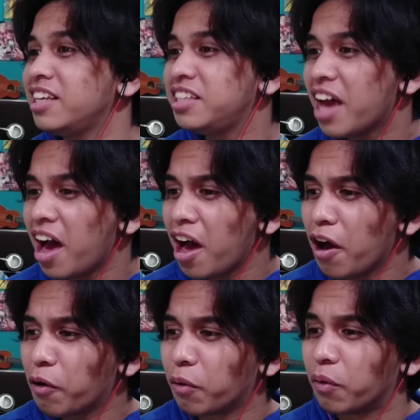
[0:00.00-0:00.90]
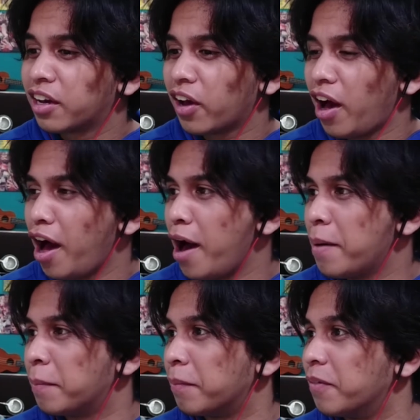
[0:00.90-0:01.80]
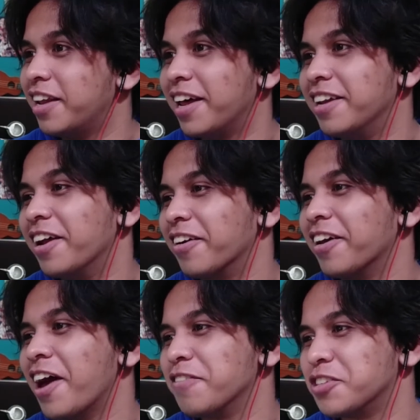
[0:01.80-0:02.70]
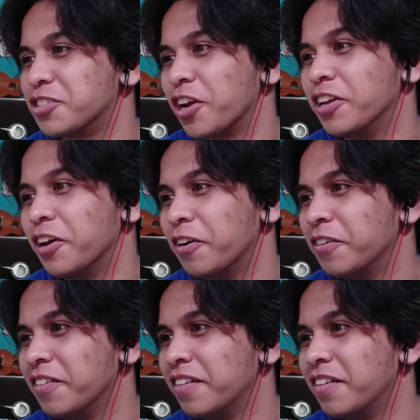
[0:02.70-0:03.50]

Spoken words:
Yo! Come! They're gonna have to train though.